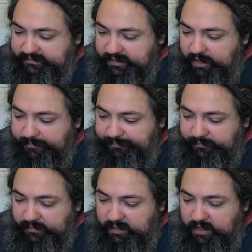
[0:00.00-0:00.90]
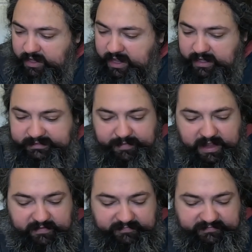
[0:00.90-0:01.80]
So it's a
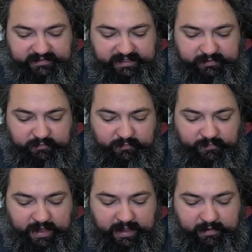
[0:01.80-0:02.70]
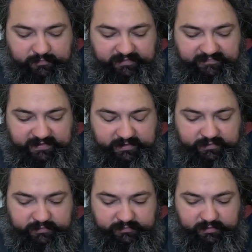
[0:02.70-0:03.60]
matter of seeing how we
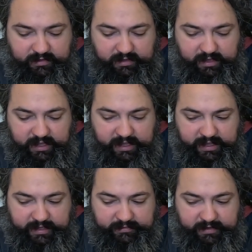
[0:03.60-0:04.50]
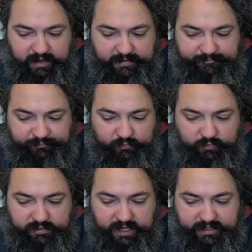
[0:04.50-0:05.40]
feel, and
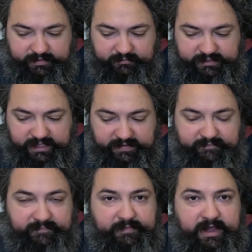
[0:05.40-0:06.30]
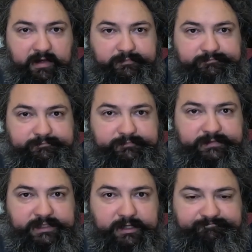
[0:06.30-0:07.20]
we'll kind of take it from there.
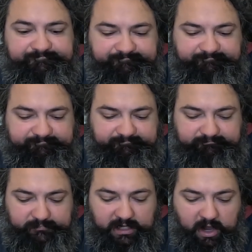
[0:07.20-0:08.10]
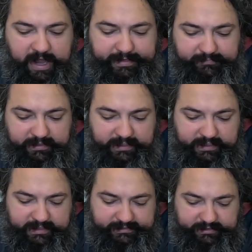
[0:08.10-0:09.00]
So, all right,
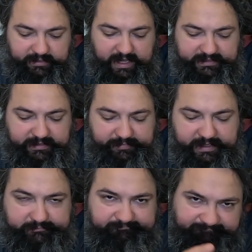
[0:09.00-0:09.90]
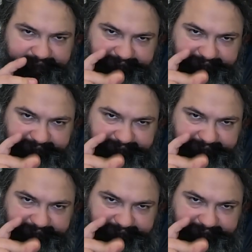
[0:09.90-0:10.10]
see you guys in a bit.